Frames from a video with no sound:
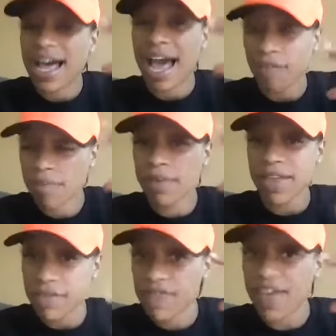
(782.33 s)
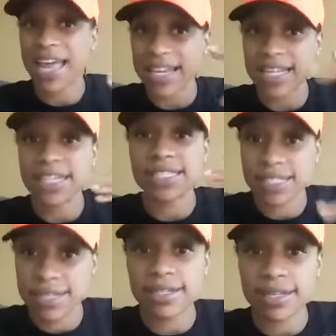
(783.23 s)
I repeat, fat is
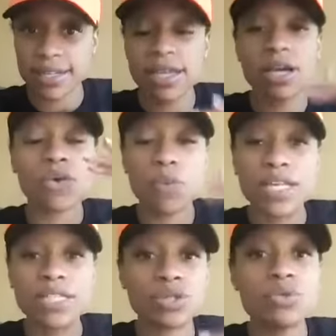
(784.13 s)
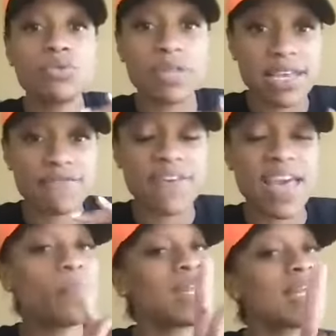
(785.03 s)
good. We do need
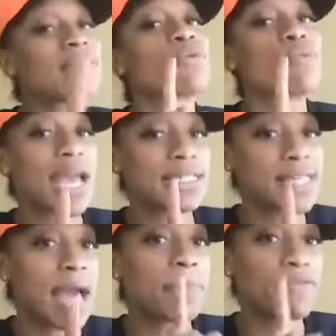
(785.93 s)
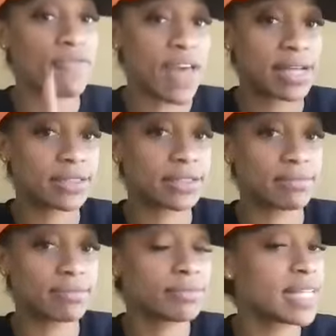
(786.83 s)
fat. We need the right type of fats.
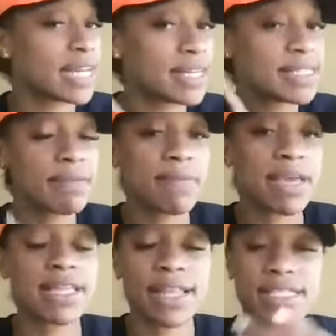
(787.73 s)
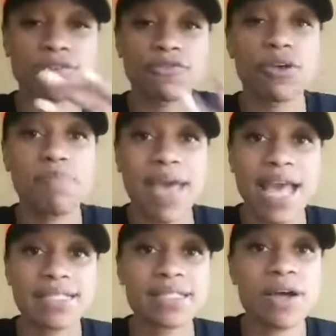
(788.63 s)
That doesn't mean that that's a free
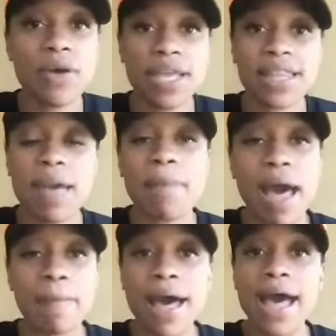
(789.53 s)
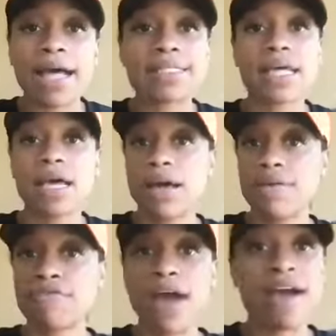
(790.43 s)
pass to go get that Popeyes
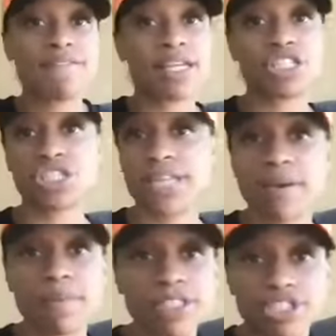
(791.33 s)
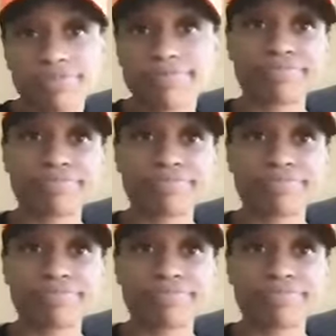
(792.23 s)
fried fish sandwich.